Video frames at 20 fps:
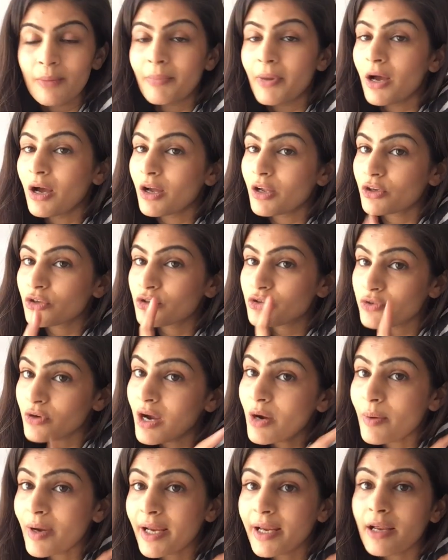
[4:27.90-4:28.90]
But
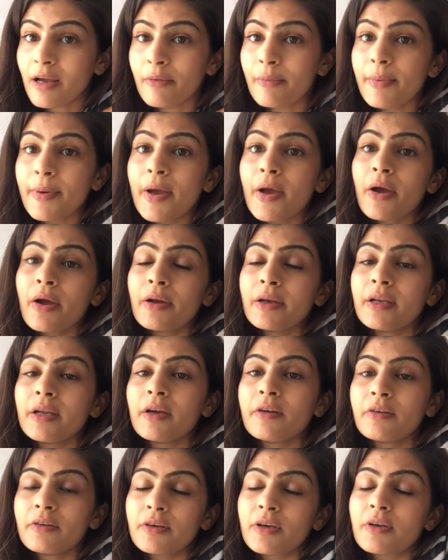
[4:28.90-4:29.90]
try waking up a bit earlier
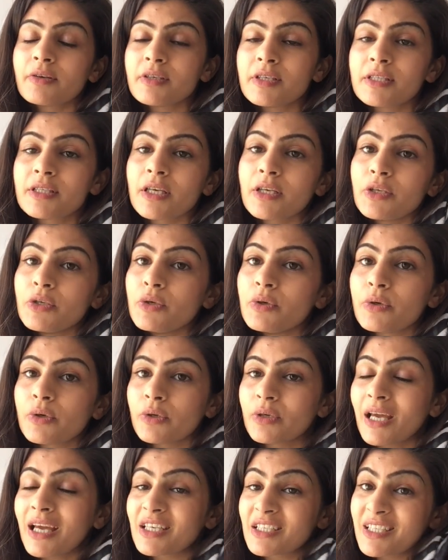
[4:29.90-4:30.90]
and you notice that you
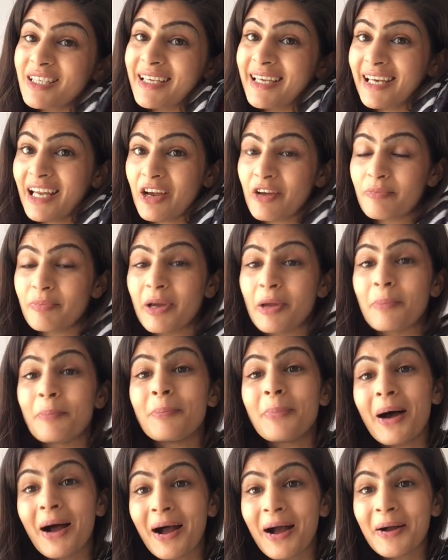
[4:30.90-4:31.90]
can actually get out of bed.
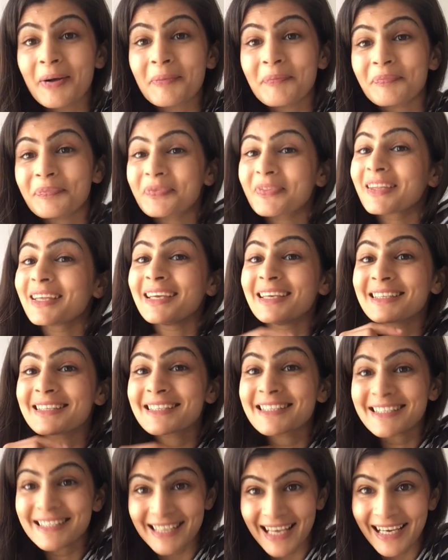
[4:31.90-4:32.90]
But
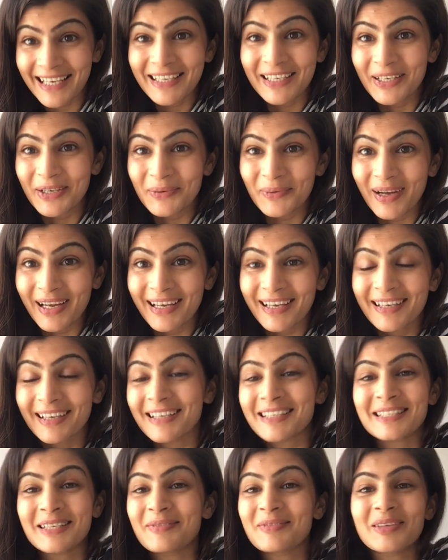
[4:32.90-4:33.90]
it's staying awake.
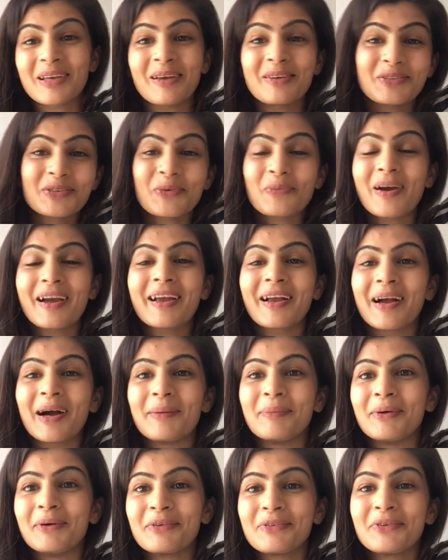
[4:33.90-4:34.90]
Like sometimes you'll wake
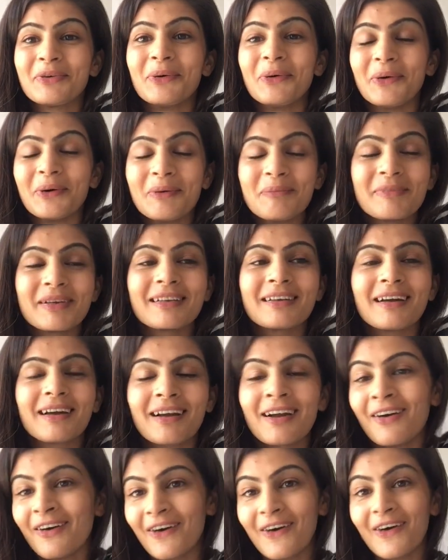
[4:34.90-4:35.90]
up at four and be
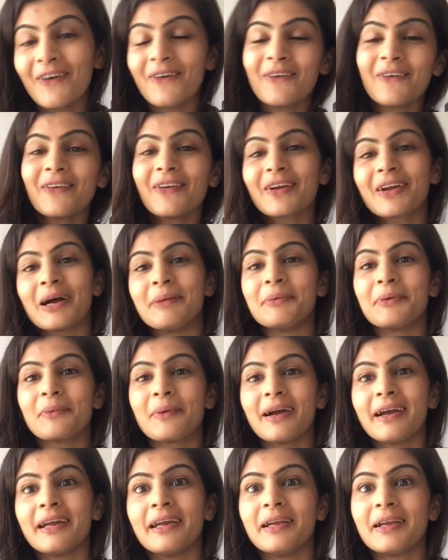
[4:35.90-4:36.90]
like, oh, look, I'm
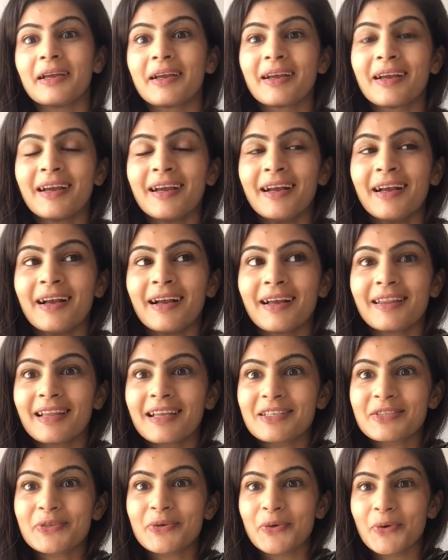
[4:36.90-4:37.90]
awake.
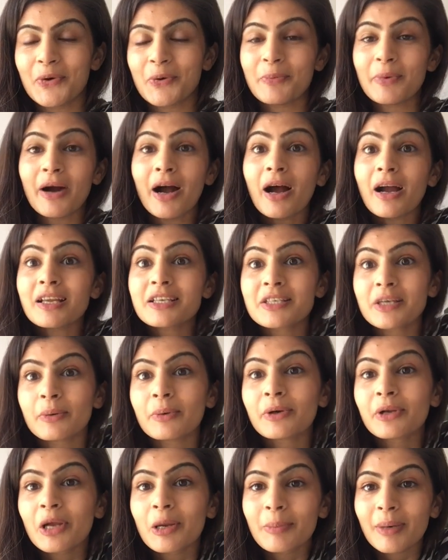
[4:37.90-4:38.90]
That's cool, but actually I
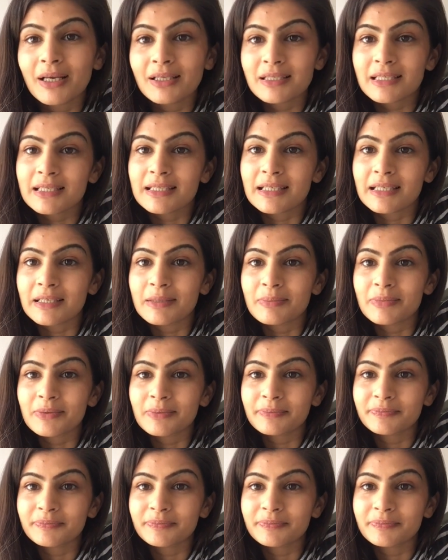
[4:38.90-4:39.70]
want to go back to sleep.